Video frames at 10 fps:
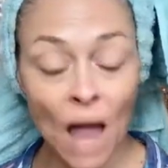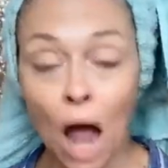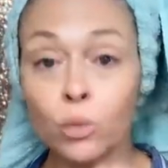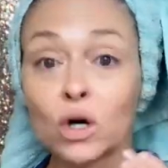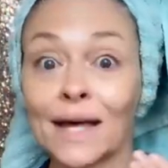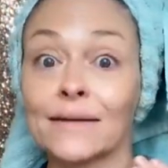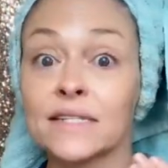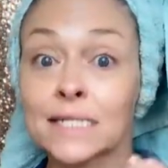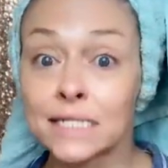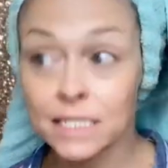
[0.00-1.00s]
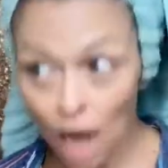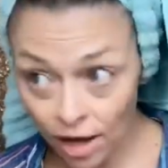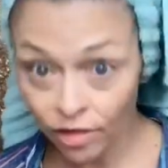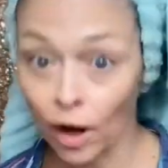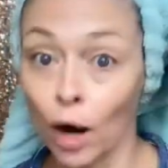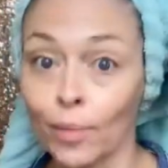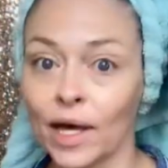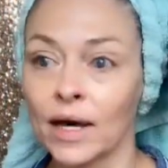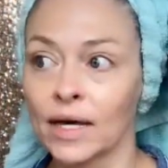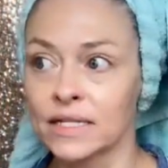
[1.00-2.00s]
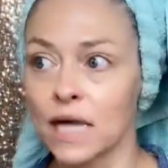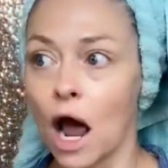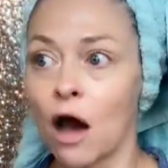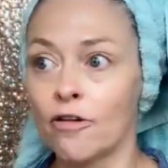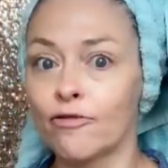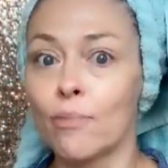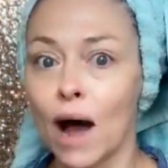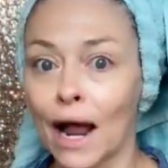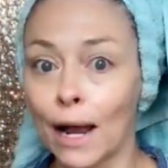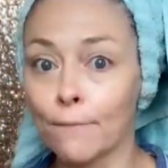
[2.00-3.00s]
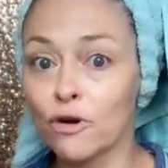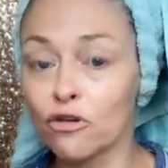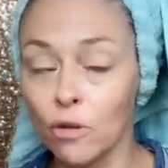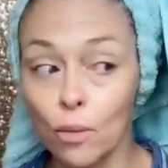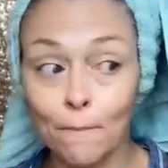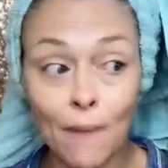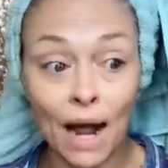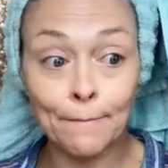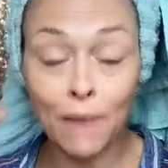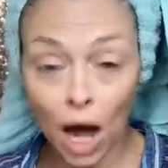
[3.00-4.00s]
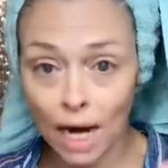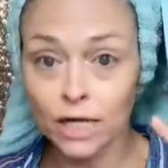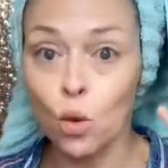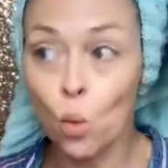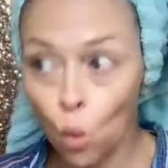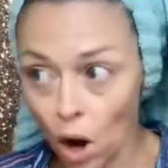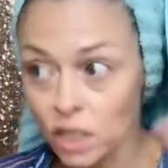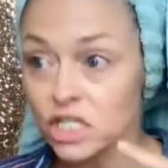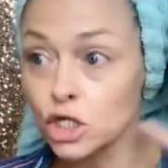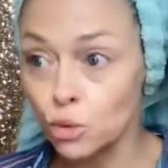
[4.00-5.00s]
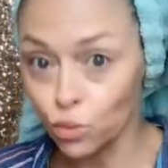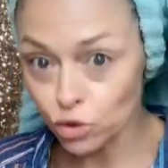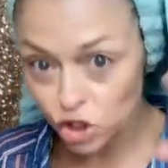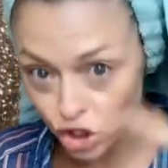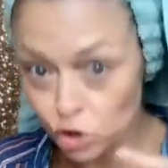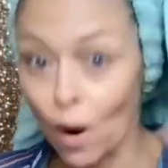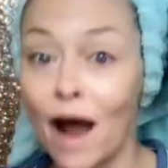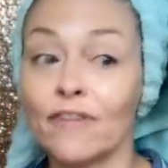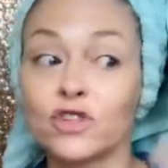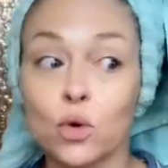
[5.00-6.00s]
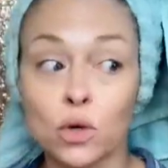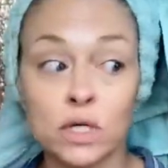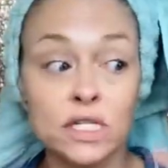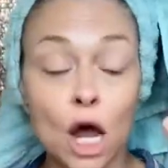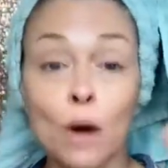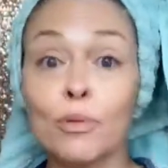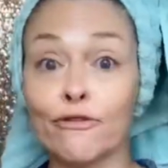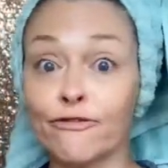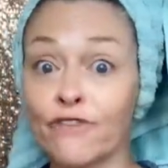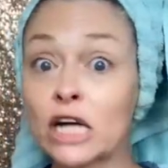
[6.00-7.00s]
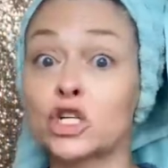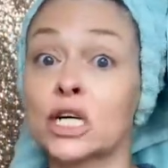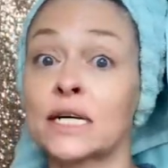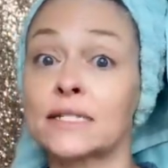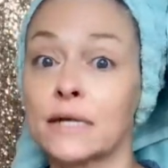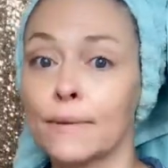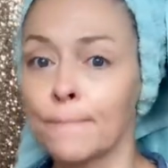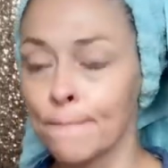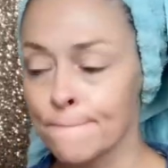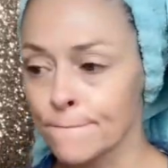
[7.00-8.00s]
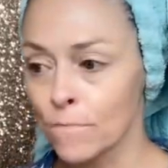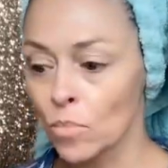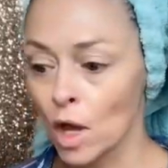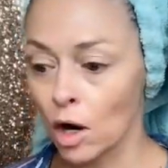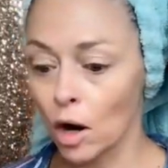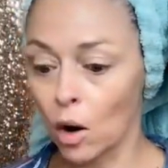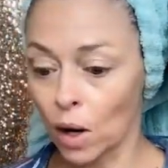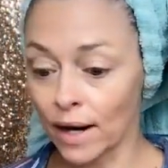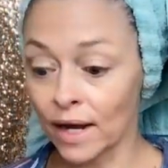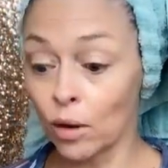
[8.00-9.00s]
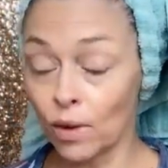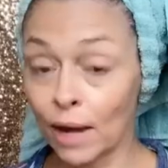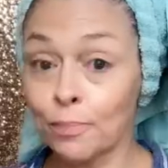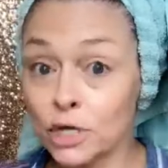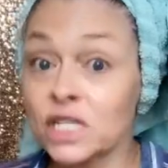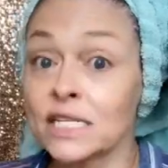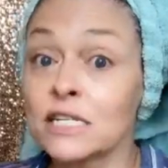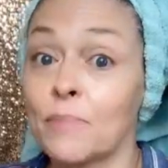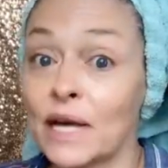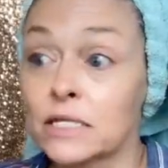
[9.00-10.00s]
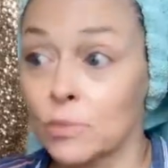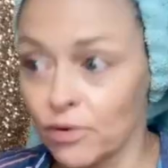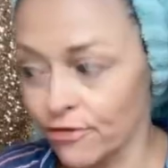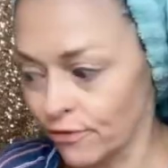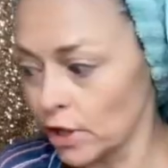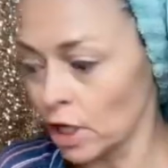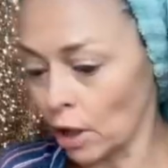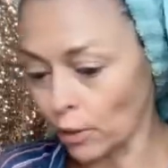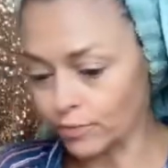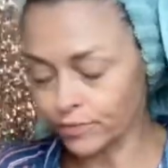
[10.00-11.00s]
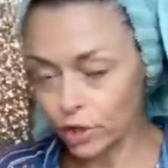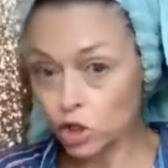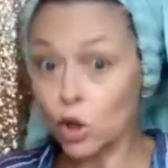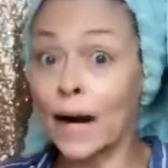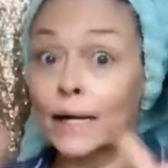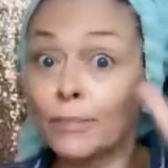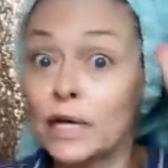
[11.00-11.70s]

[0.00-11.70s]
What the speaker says: I will get stuck there because of my mind wants to strive towards perfectionism, or it participates in trying to be